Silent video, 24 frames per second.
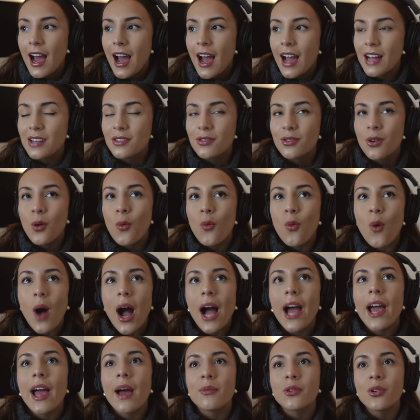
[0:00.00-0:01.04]
I don't know
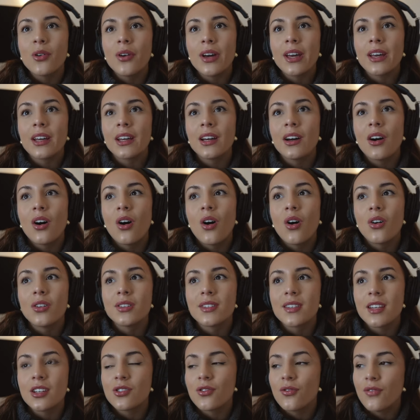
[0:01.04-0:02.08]
why I'm going on
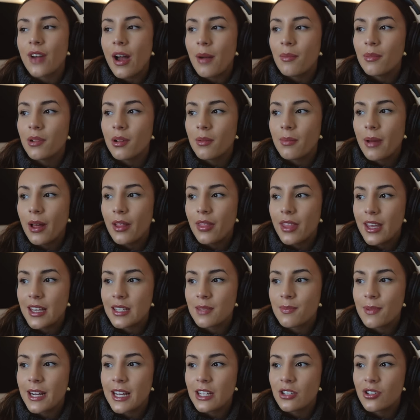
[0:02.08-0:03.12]
such a ramble about this,
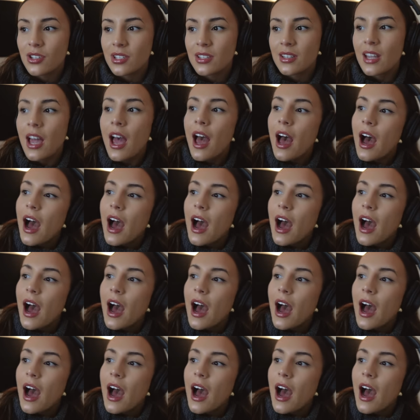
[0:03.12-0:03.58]
but I just,